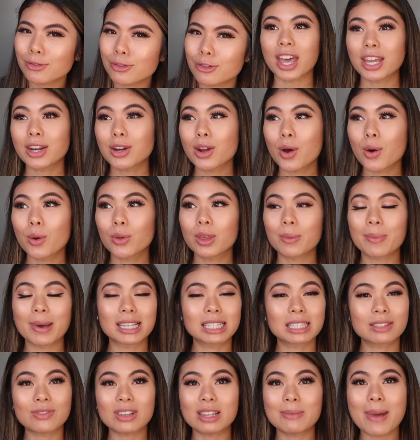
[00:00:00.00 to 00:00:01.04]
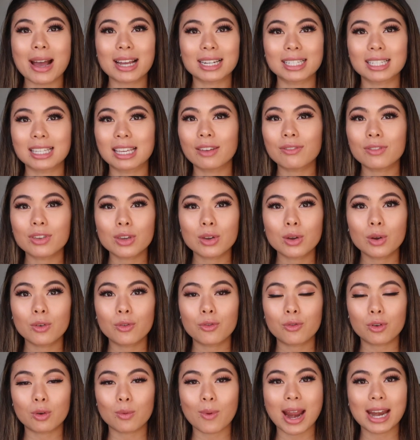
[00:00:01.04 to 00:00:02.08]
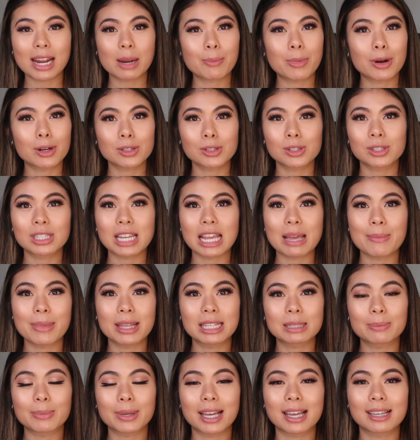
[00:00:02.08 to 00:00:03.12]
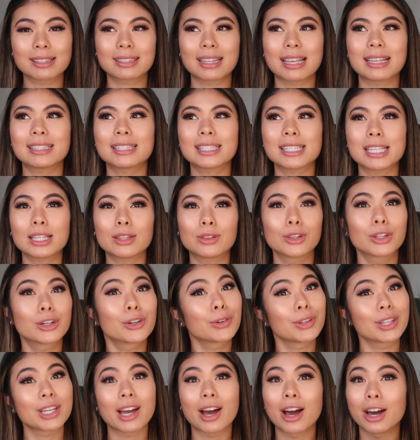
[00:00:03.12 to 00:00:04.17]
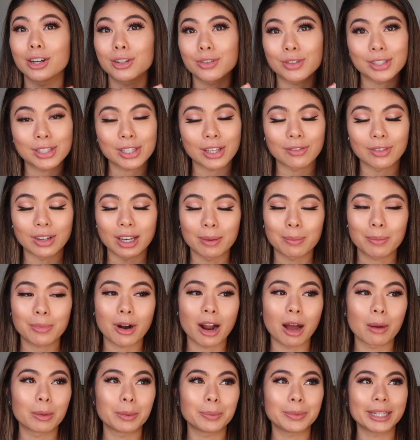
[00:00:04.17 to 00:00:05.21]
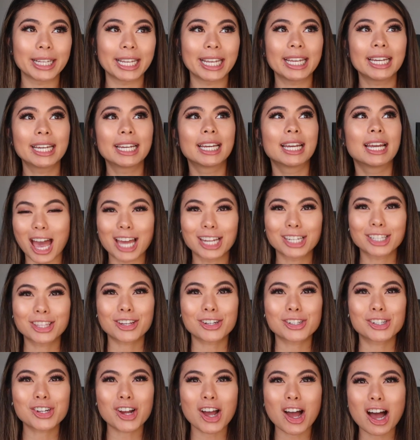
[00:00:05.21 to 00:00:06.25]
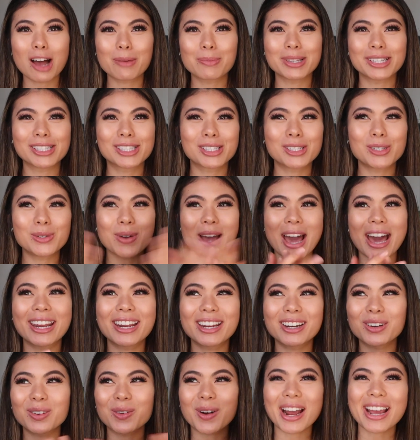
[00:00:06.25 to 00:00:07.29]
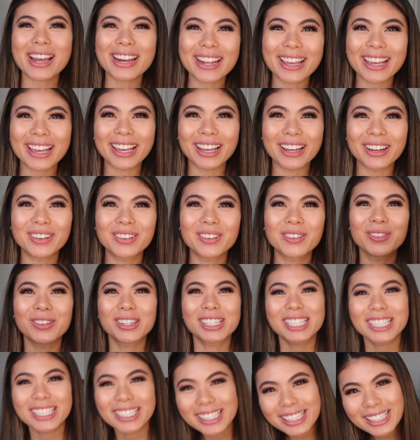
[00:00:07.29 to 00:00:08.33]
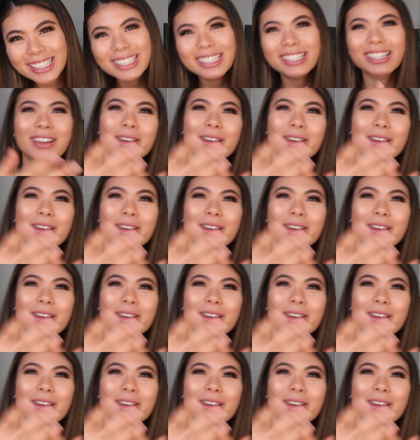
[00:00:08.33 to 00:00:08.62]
They know the best feedback to give you for writing personal statements because they see literally hundreds of them probably, and their job is to edit writing, which is